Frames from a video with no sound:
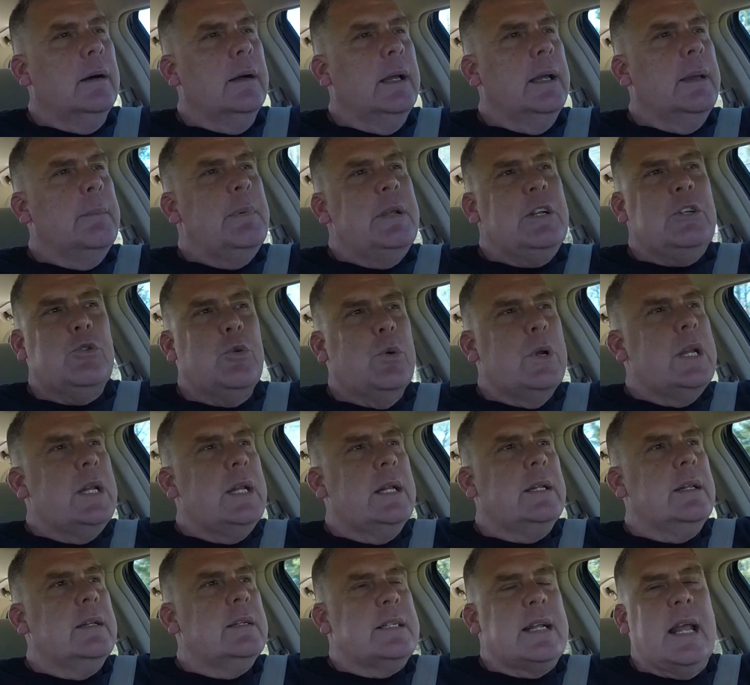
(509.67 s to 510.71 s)
and be
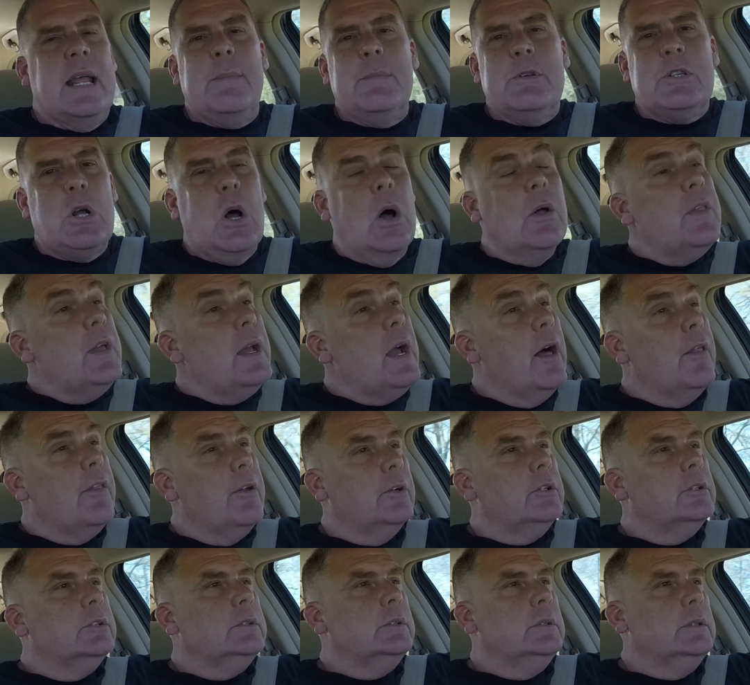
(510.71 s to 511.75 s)
treated the same as all the
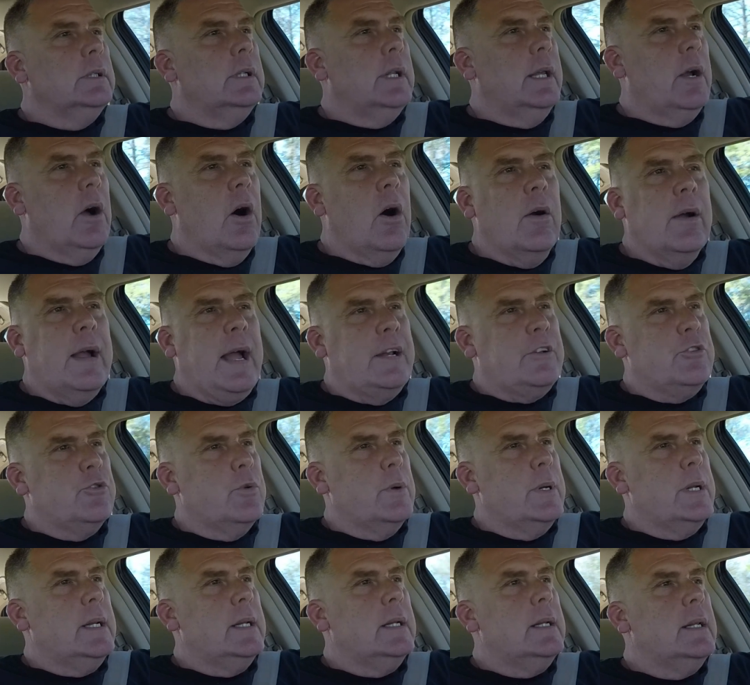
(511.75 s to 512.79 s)
others, they all got
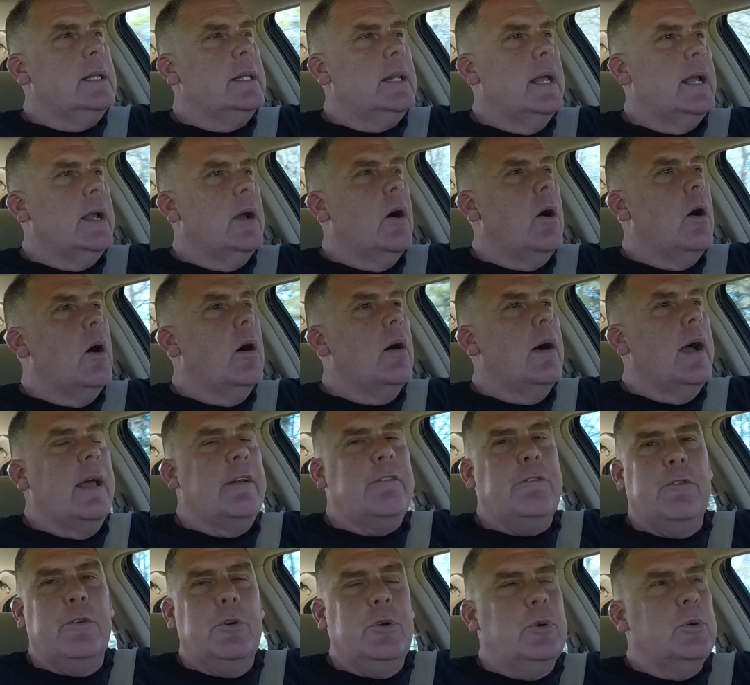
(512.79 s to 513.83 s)
treated, they all
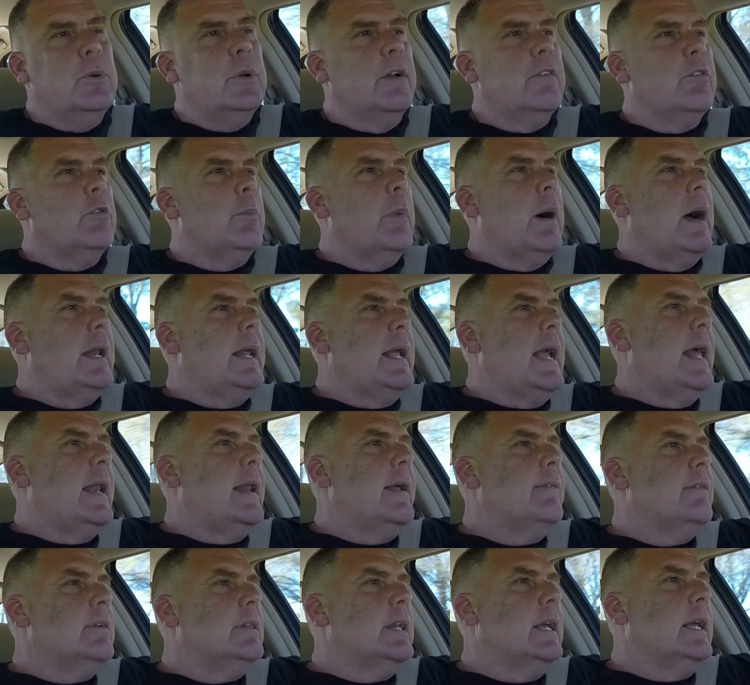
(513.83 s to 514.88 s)
had food, everybody had
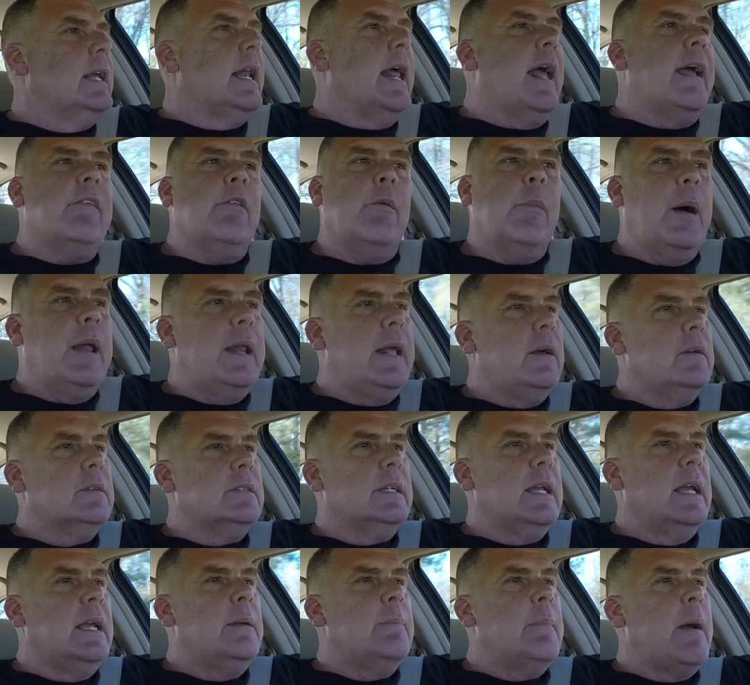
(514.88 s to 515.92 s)
everything, and everybody
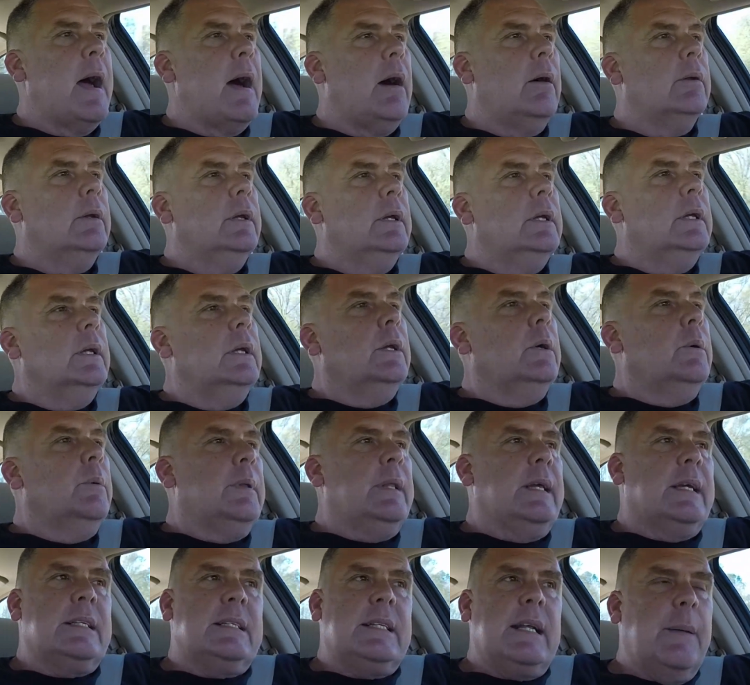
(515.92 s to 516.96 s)
else came out,
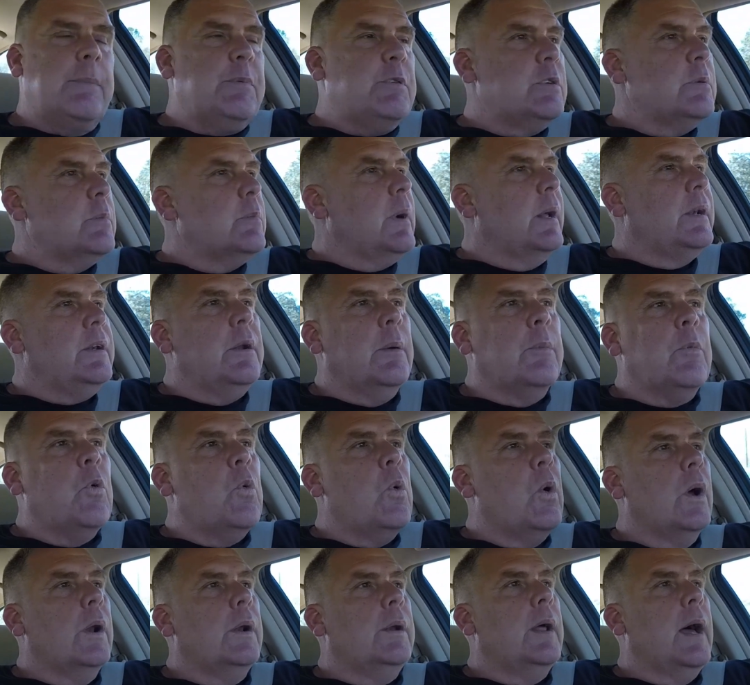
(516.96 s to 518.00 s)
with the exception of my
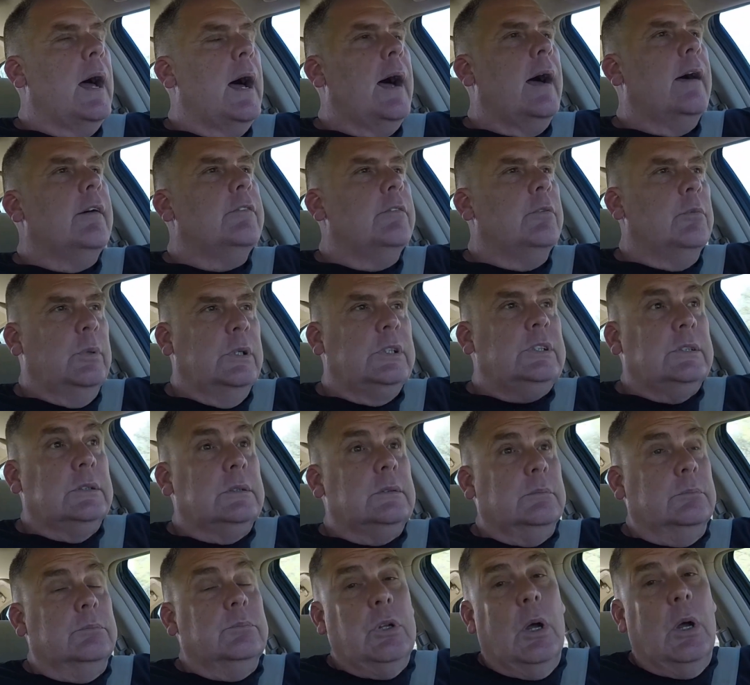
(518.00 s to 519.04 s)
#1 hive, which
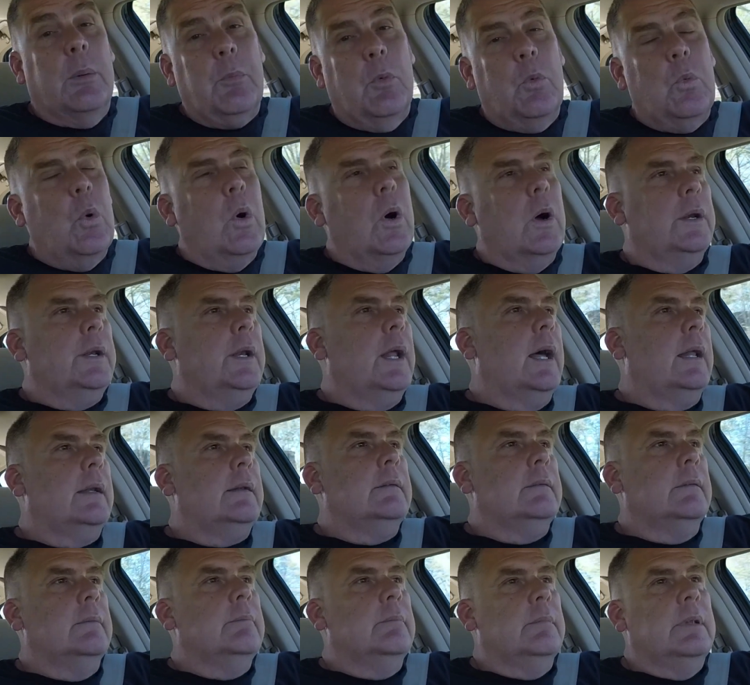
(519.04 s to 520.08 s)
is #1, not
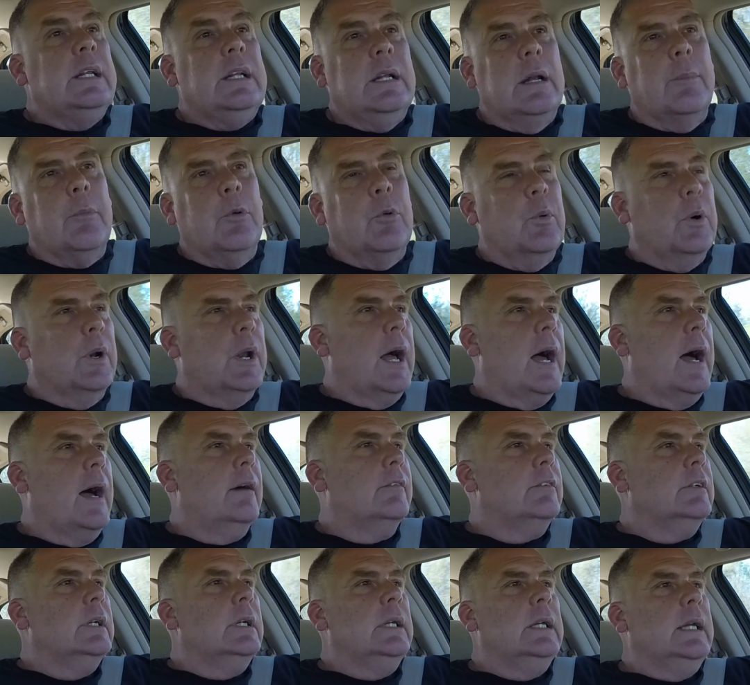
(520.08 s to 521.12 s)
the #1
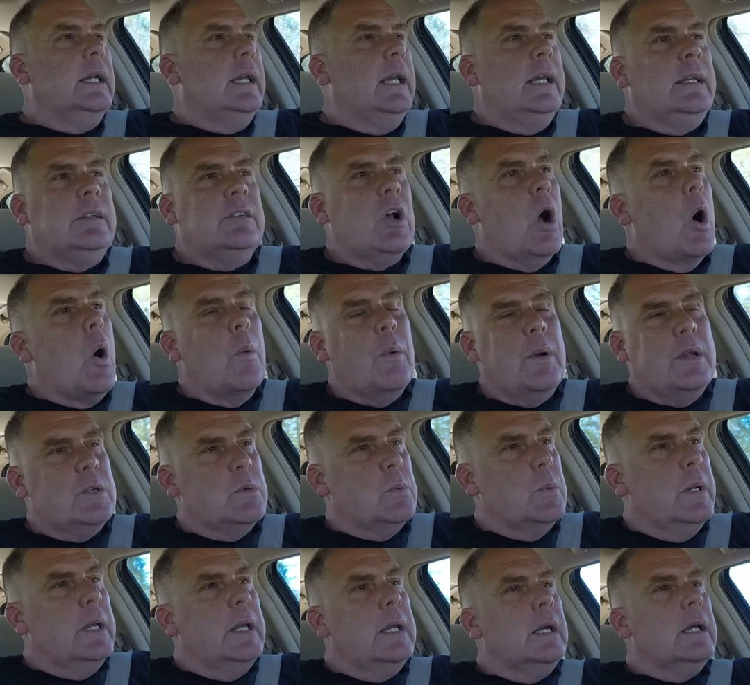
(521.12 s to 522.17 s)
hive. It's always
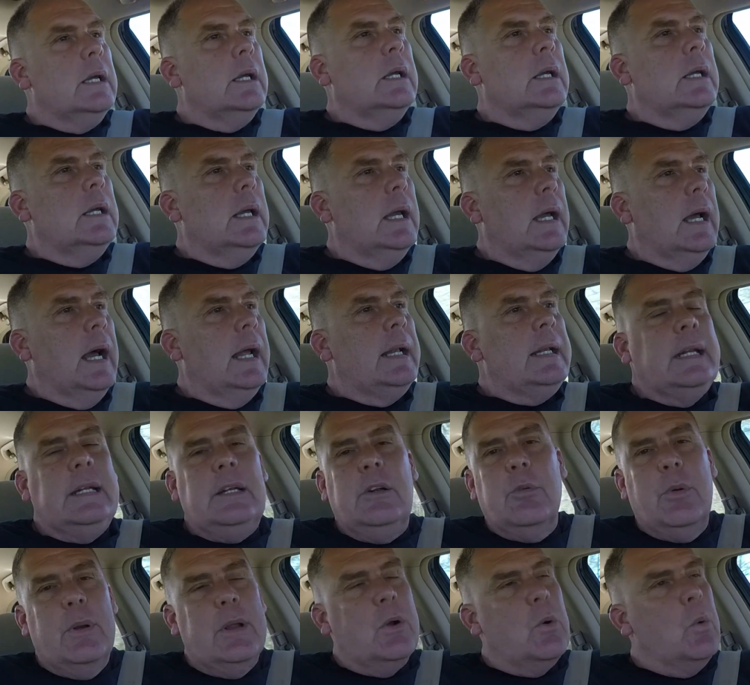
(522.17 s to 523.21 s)
weak. I need
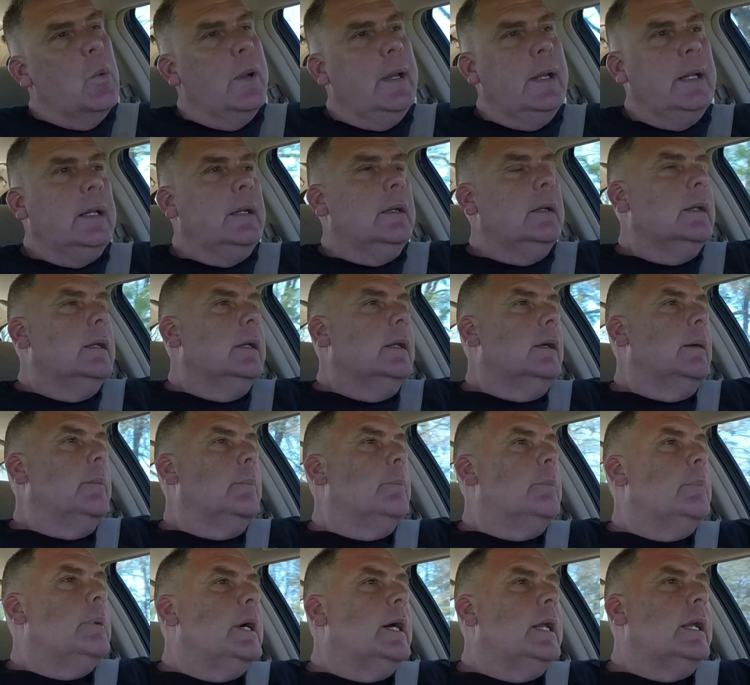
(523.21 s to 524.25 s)
to requeen it.
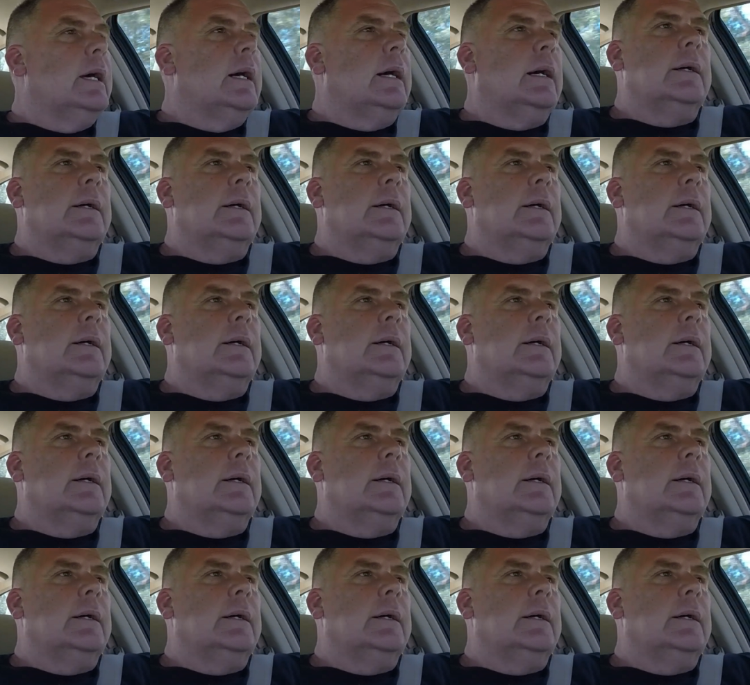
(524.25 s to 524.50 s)
But